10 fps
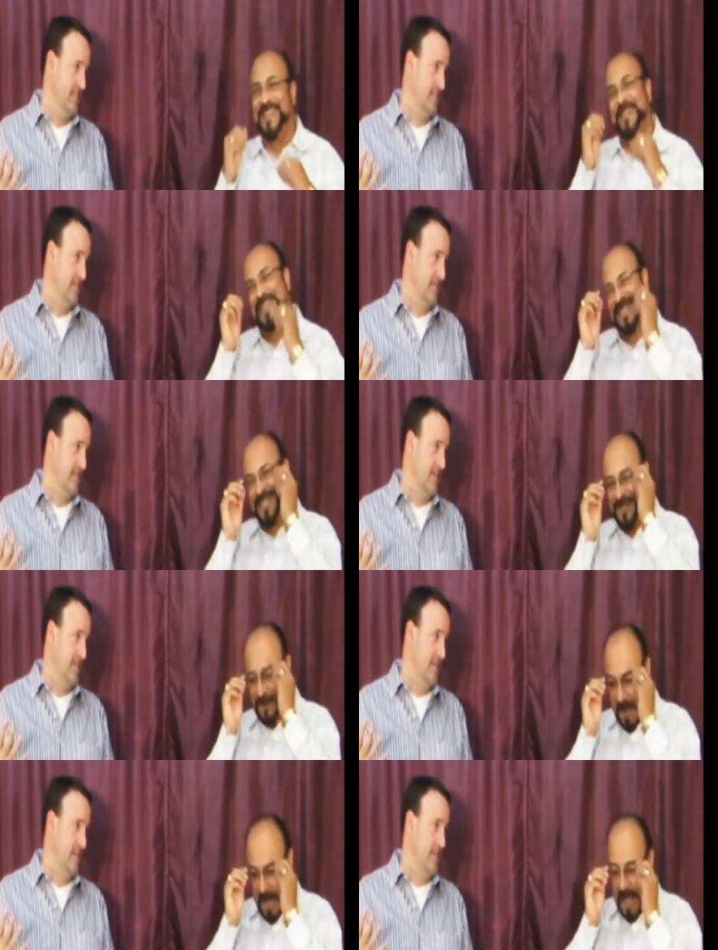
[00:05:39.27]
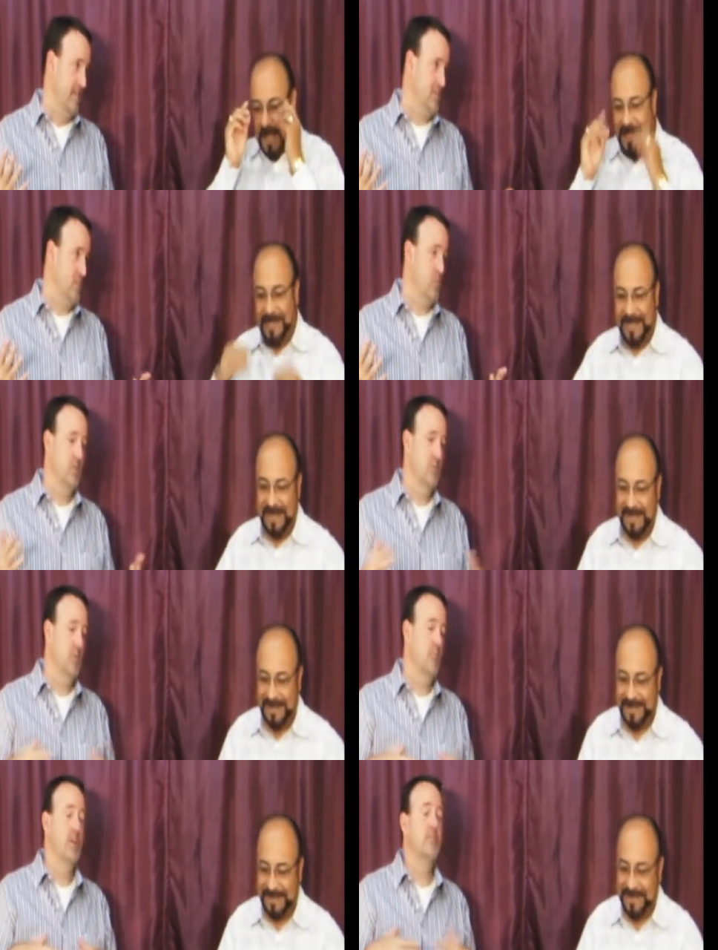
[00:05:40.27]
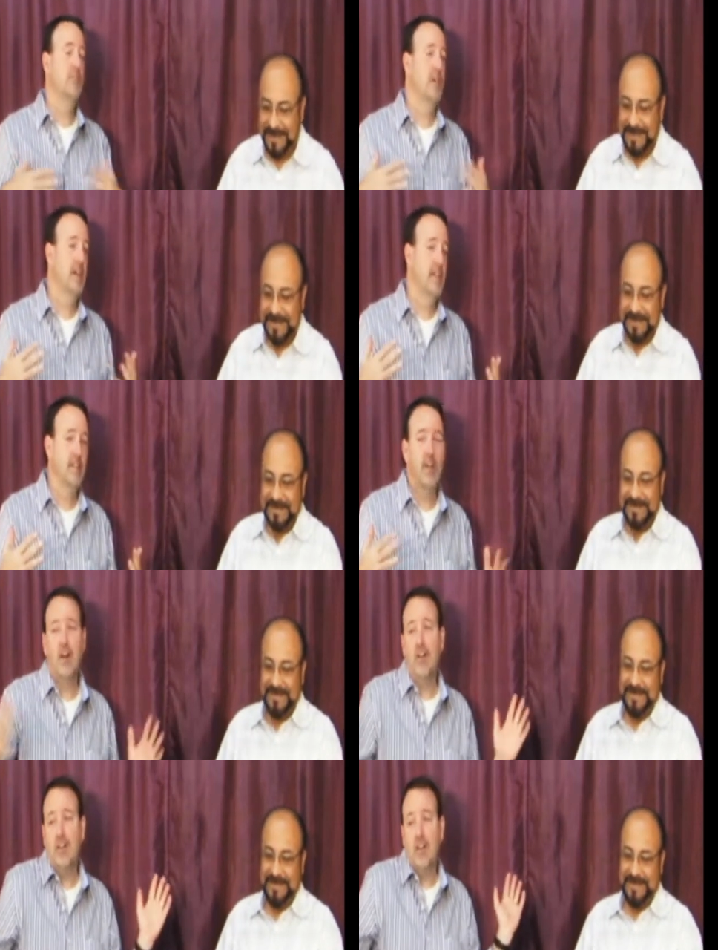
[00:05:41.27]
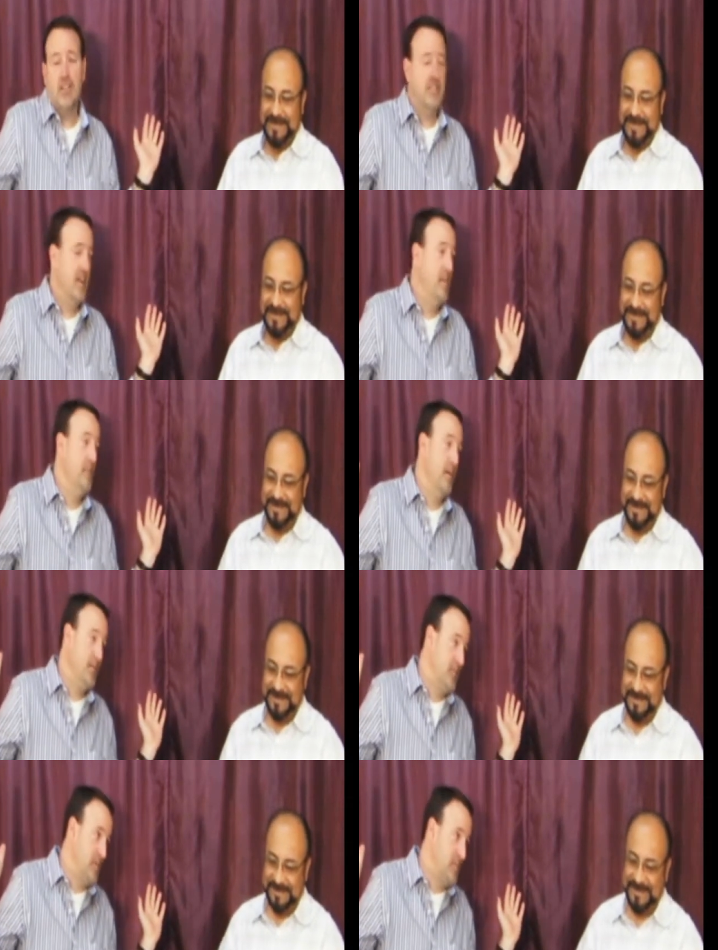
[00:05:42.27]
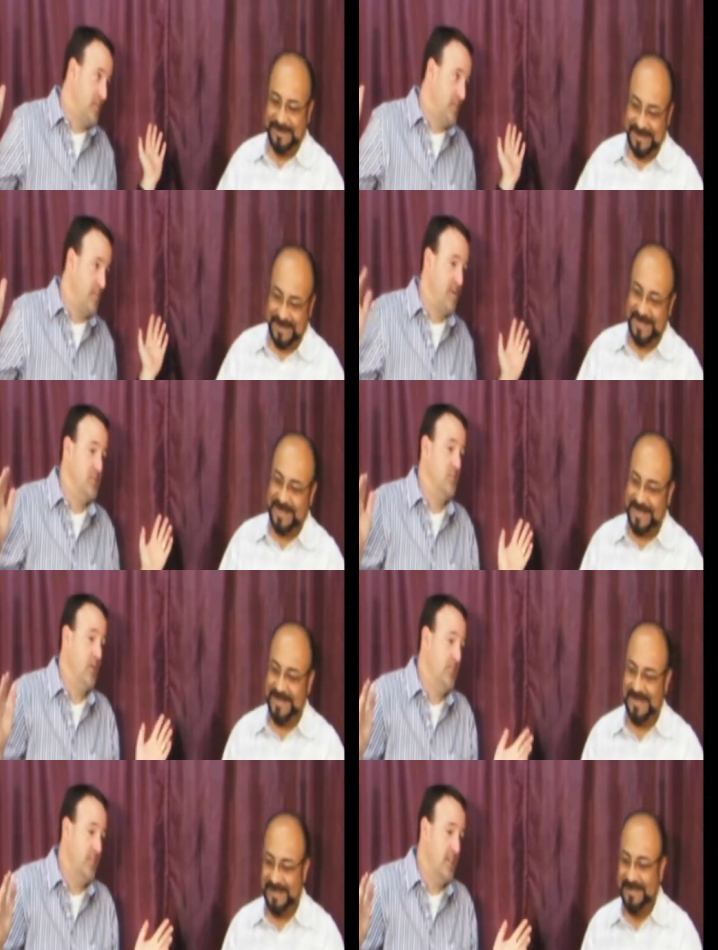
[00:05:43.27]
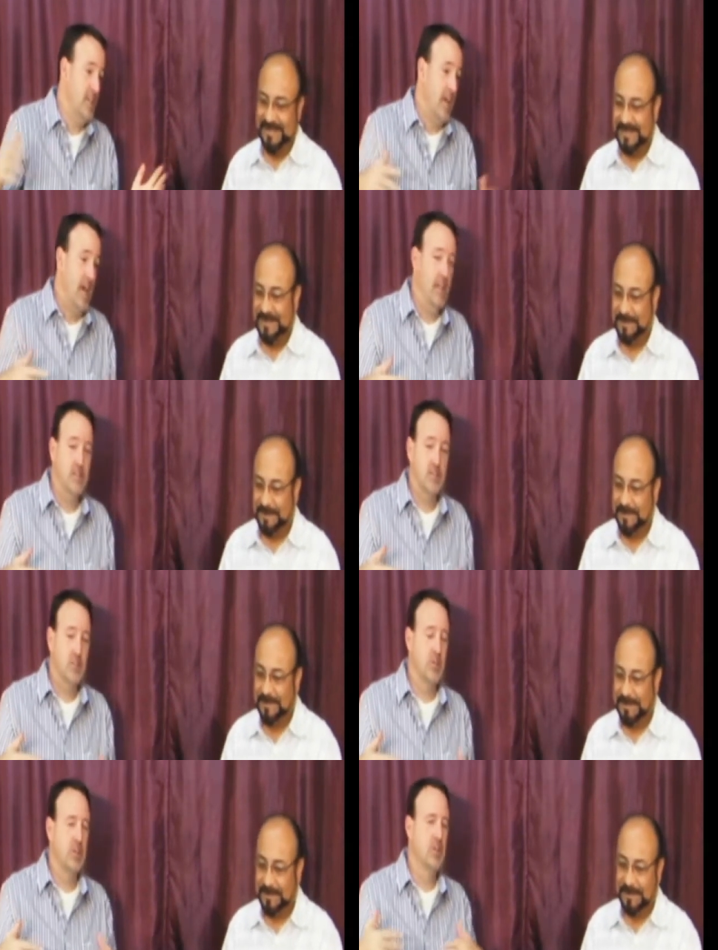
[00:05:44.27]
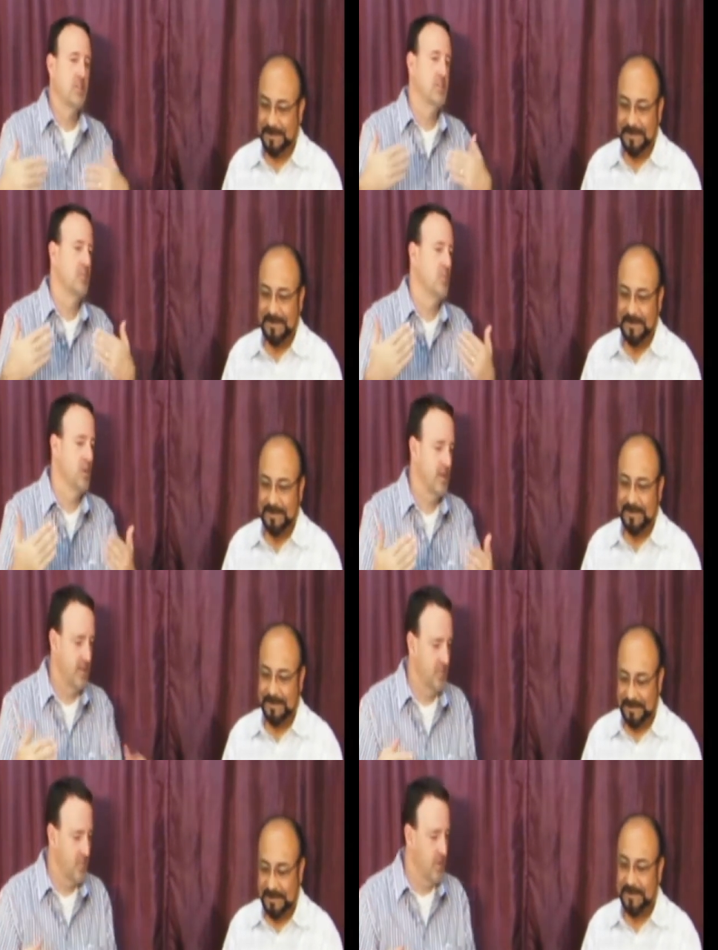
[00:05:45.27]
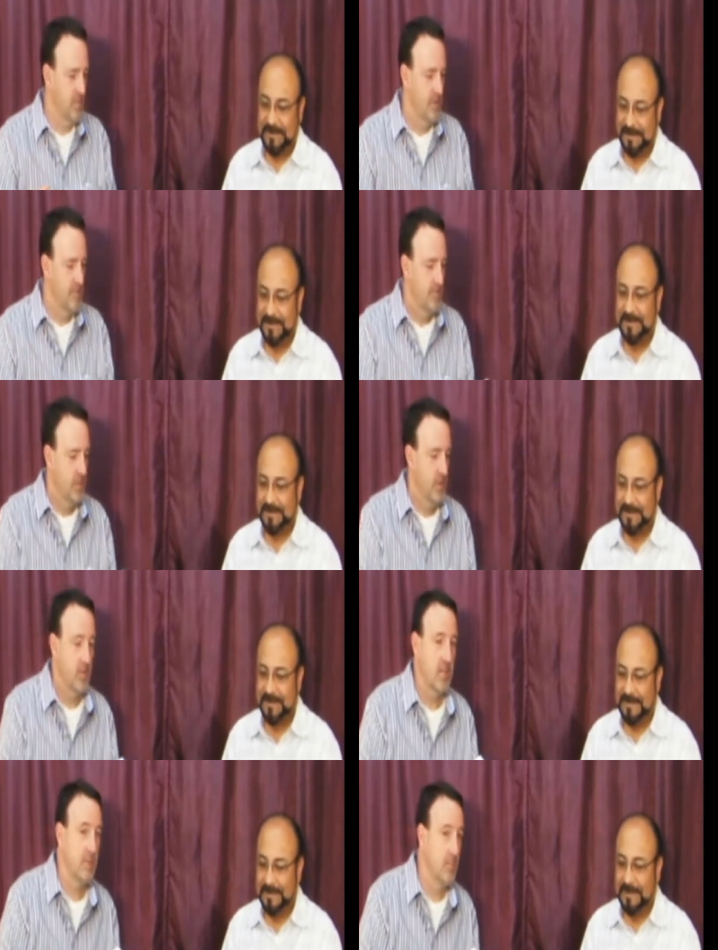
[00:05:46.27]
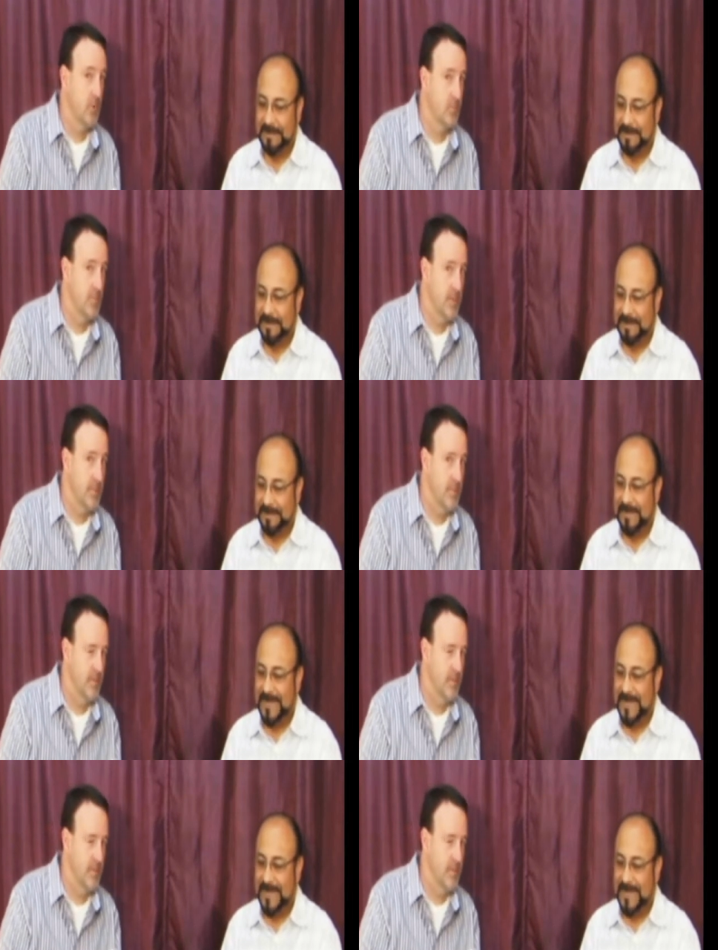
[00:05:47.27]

Speaker 1: that's a good one. Therefore, when we redefine it, oh, good, see, I'm not in trouble anymore. I'm not suppressing it. I just don't acknowledge it for what it is. Remember, you like my purple paper?